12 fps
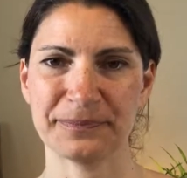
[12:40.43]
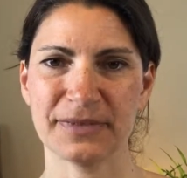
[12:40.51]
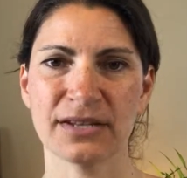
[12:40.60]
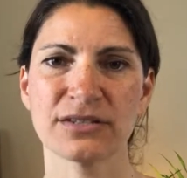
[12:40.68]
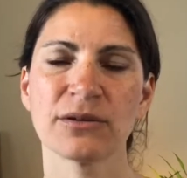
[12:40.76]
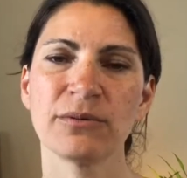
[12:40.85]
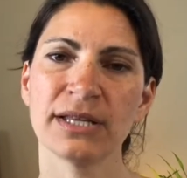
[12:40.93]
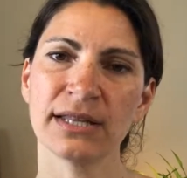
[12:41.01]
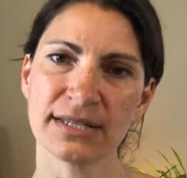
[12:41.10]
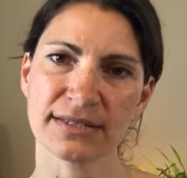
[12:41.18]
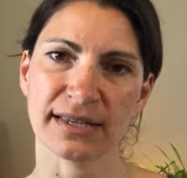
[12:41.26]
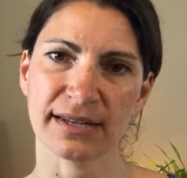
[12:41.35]
And so we
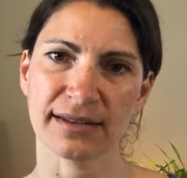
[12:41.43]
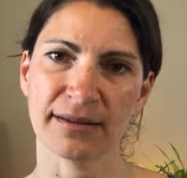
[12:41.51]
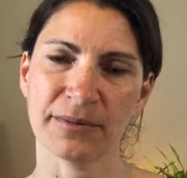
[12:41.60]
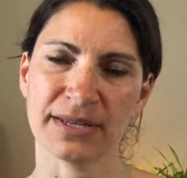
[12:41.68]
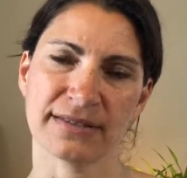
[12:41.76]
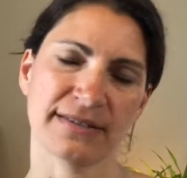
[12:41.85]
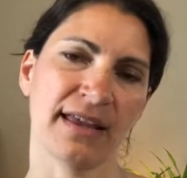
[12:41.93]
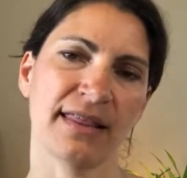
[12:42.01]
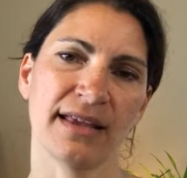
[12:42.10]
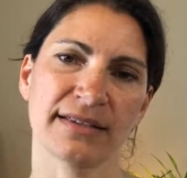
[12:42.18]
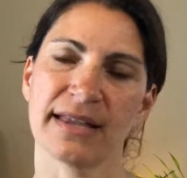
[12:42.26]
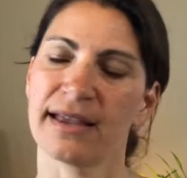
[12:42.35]
listen and we say
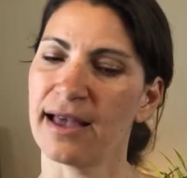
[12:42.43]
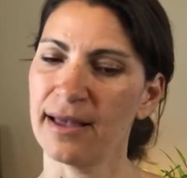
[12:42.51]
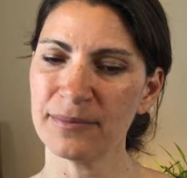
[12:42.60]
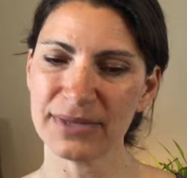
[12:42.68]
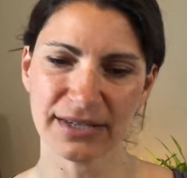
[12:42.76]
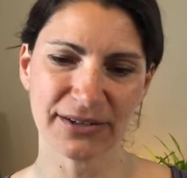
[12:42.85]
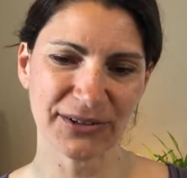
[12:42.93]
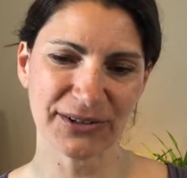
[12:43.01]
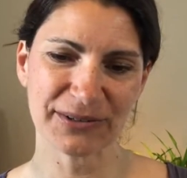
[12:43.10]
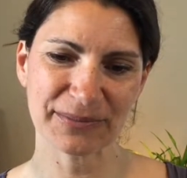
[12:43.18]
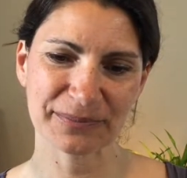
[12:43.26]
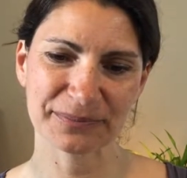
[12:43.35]
things like, I'm here,
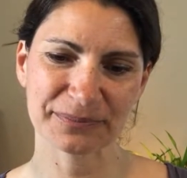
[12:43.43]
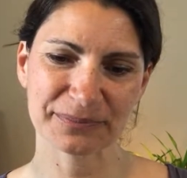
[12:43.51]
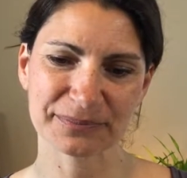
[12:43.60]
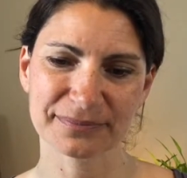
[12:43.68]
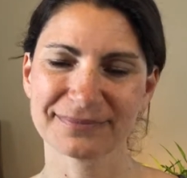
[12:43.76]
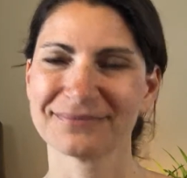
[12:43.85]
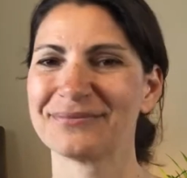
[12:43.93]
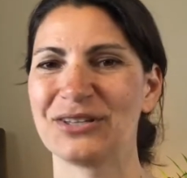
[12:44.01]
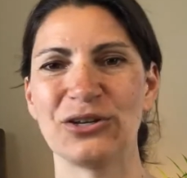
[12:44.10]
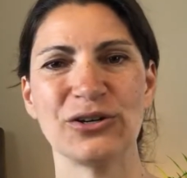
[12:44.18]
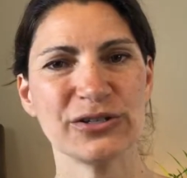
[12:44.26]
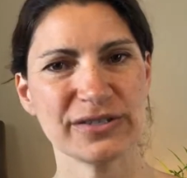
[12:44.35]

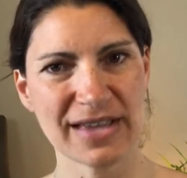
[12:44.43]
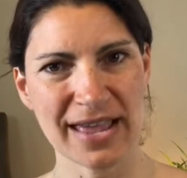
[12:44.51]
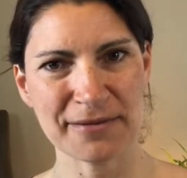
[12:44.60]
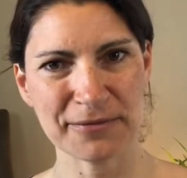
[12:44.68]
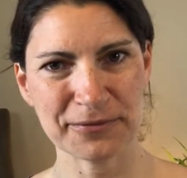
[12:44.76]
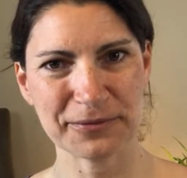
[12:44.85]
you're safe,